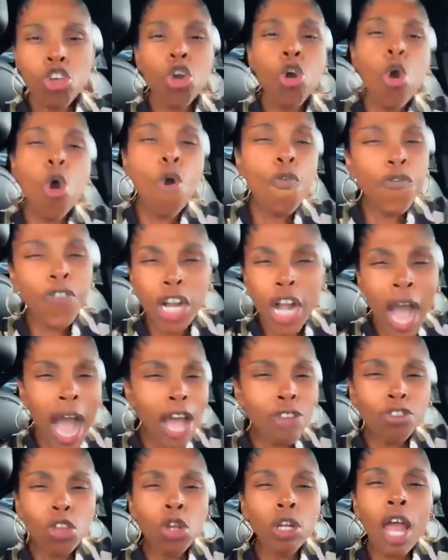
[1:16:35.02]
You, for
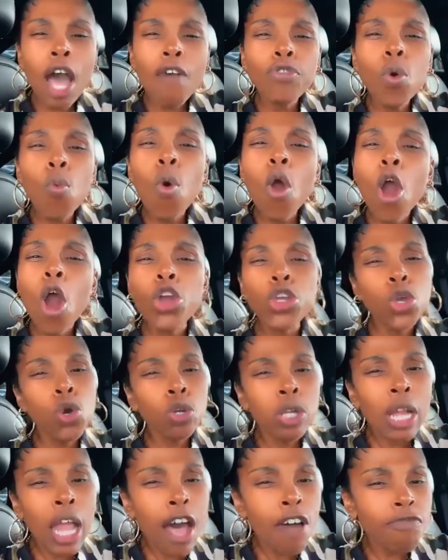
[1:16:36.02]
God so loved the
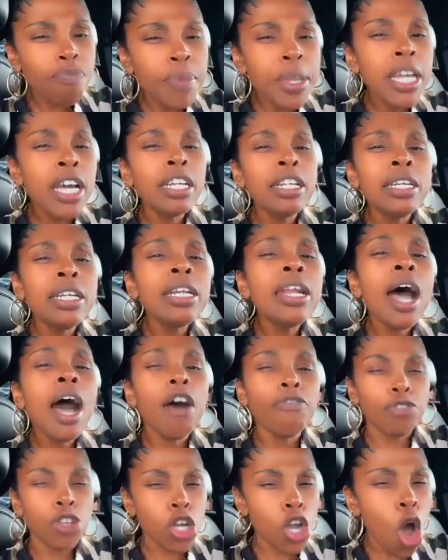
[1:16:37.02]
world, you loved me
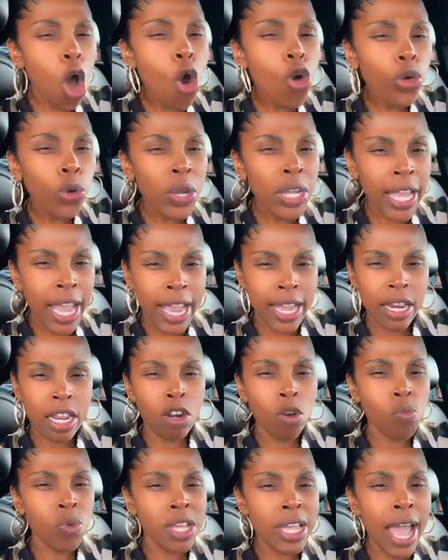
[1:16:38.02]
enough to
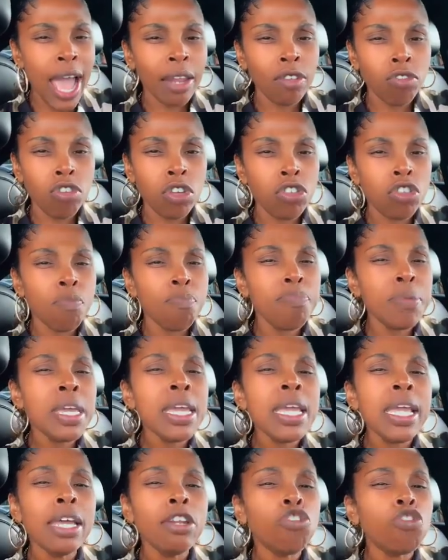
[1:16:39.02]
co-create in a reality, to
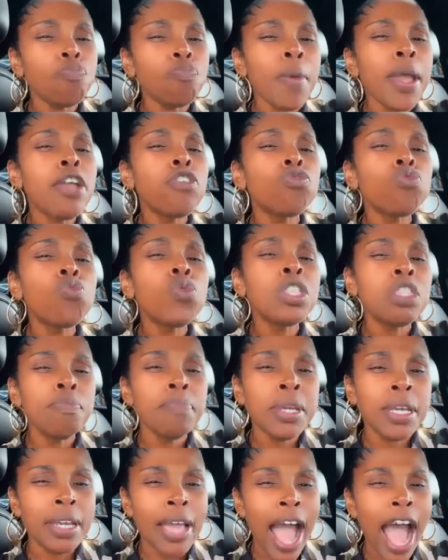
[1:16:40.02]
be in a space
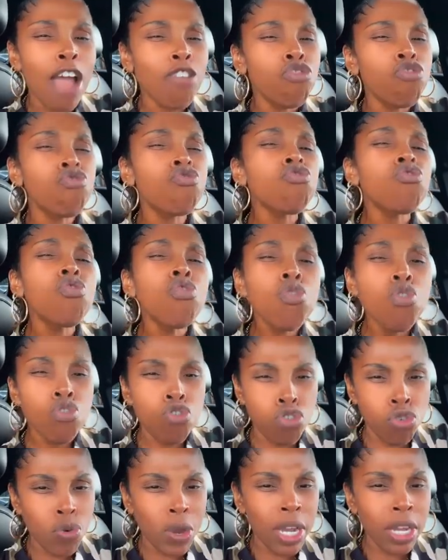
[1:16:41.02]
with me. I
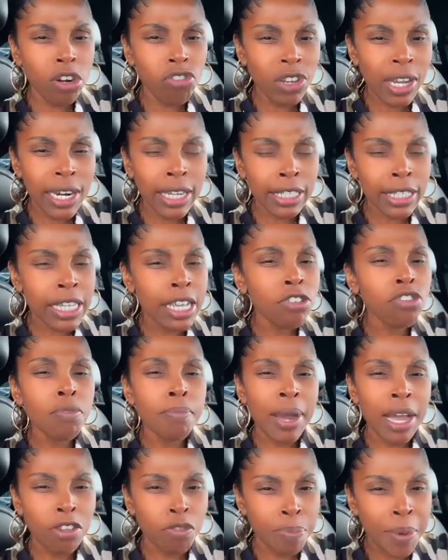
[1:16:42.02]
drew you energetically
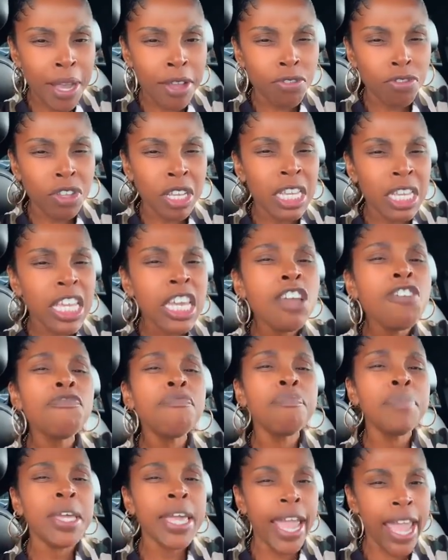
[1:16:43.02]
into my space to
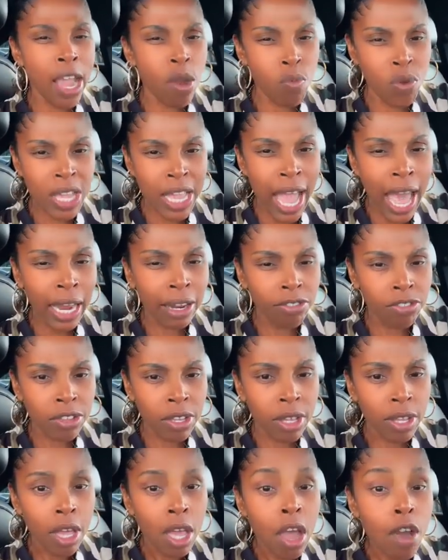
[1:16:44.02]
give me a
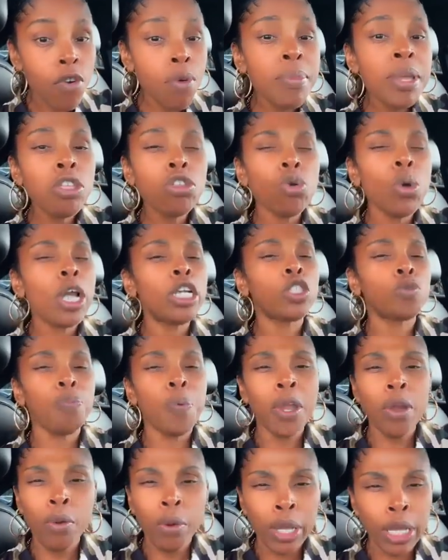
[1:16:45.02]
reality, for me to
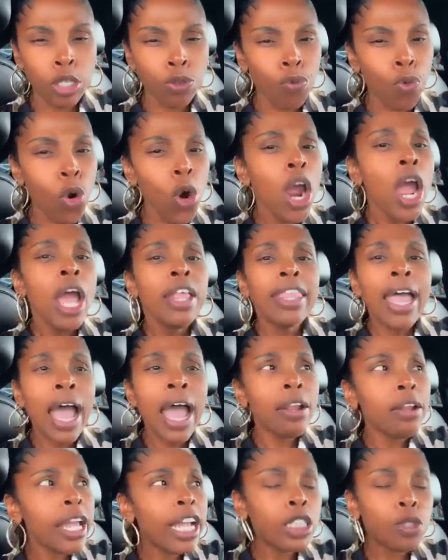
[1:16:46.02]
experience, for
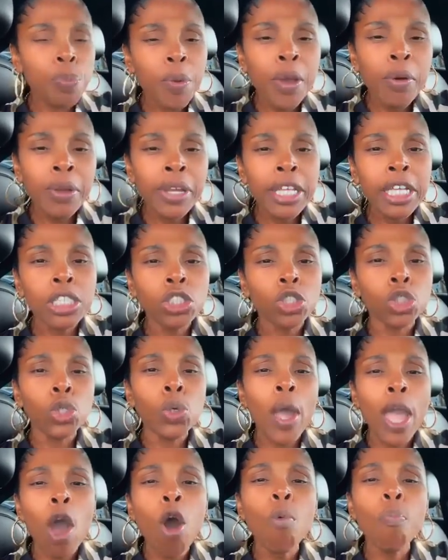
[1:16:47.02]
that experience
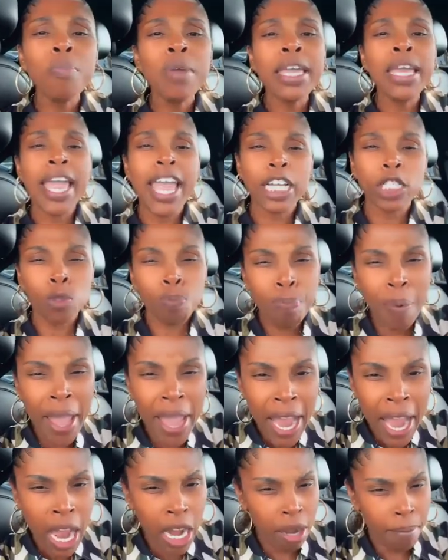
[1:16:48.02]
to help me
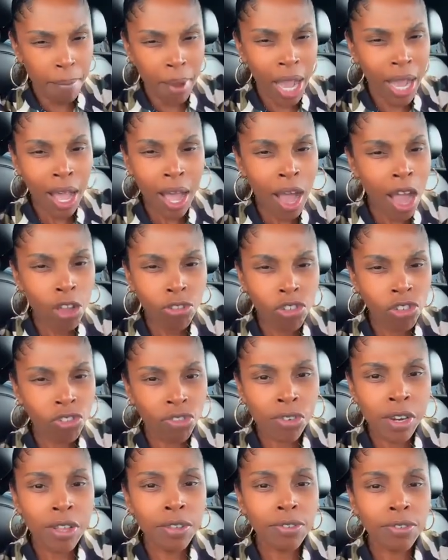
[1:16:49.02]
expand my
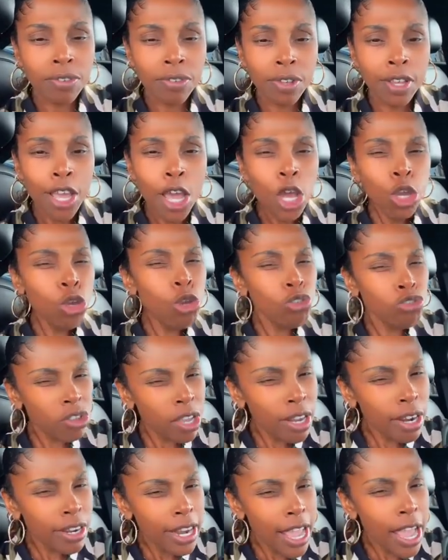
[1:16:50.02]
consciousness. You
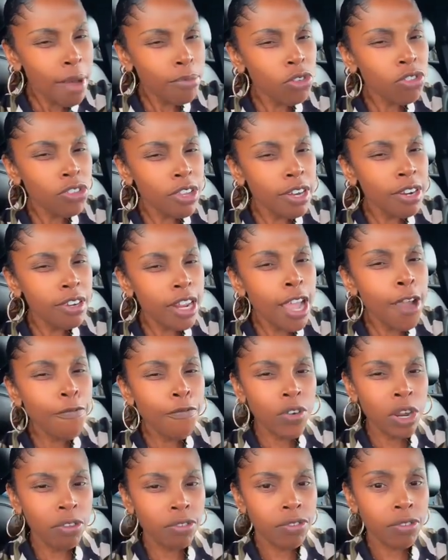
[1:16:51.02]
see the
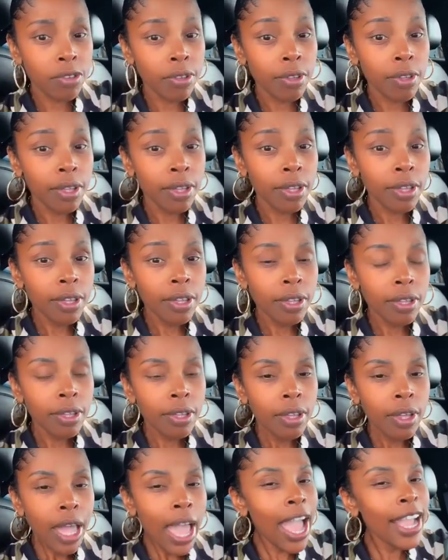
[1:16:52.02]
difference?
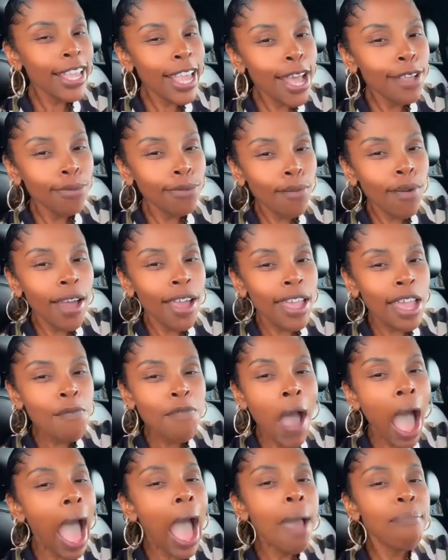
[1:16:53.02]
And guess
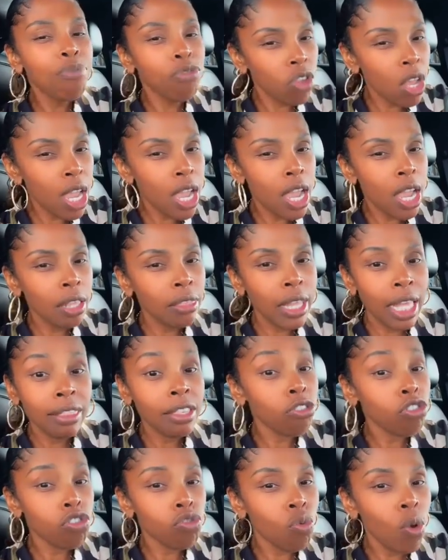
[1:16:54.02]
what? If I'm saying
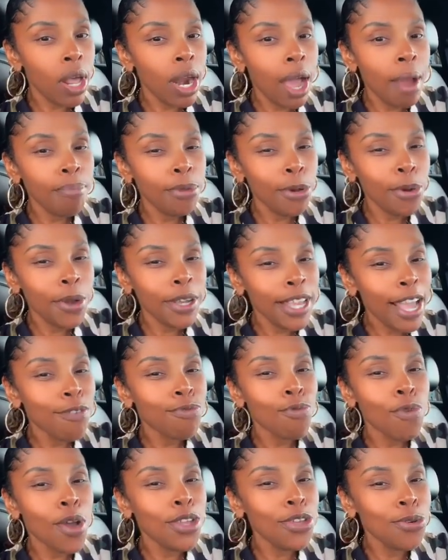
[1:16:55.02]
that this is what I'm
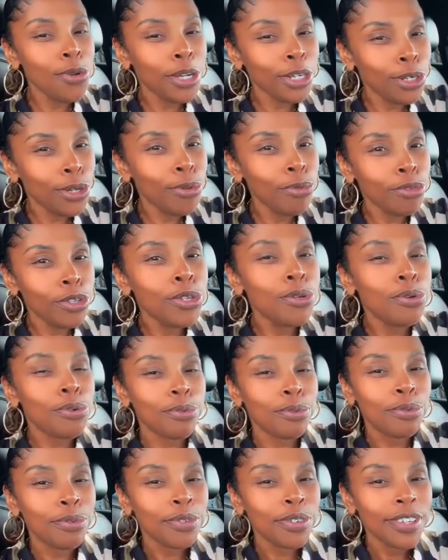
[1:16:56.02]
doing, guess what you can do
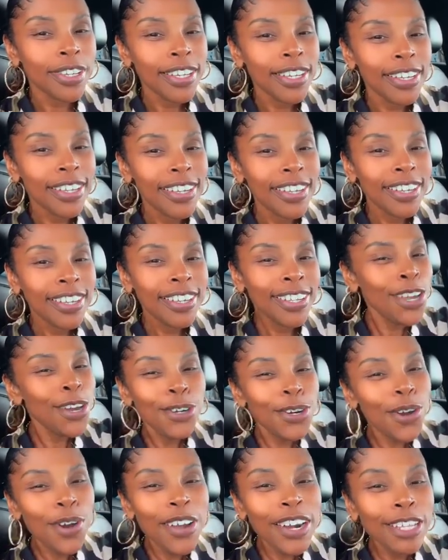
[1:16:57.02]
too?
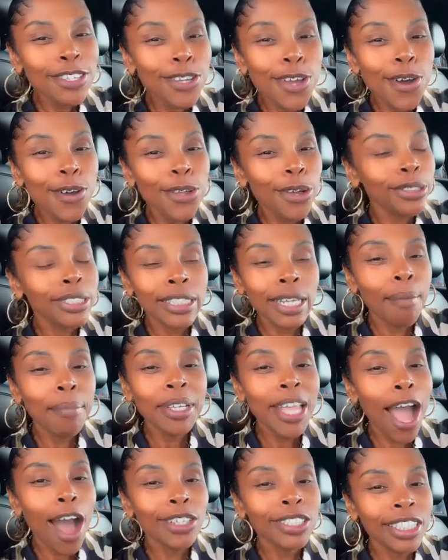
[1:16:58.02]
You're doing it too.
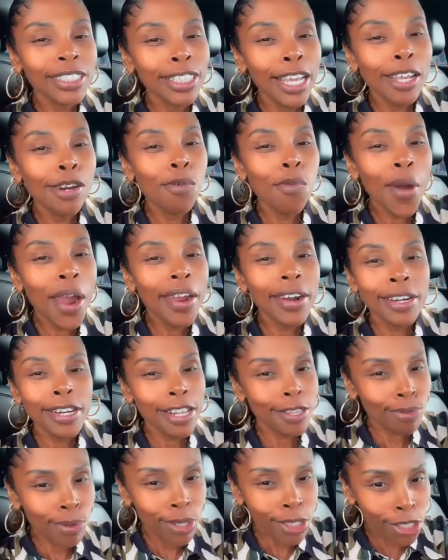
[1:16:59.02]
Some of y'all just ain't aware
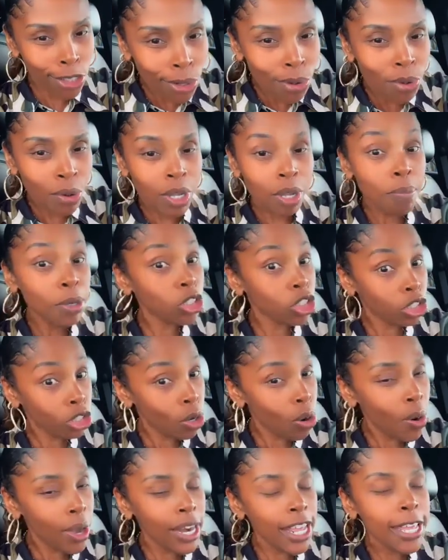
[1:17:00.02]
that that's what you're doing, but
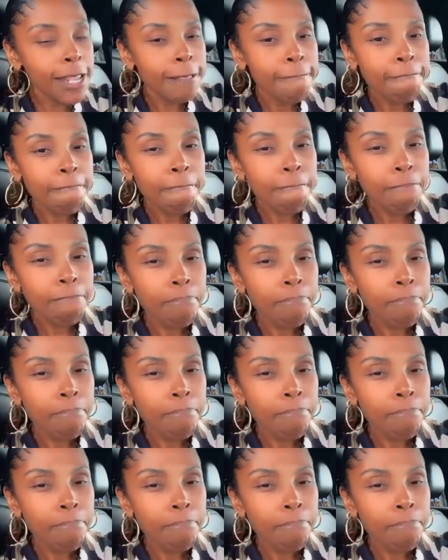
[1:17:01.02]
you're doing it.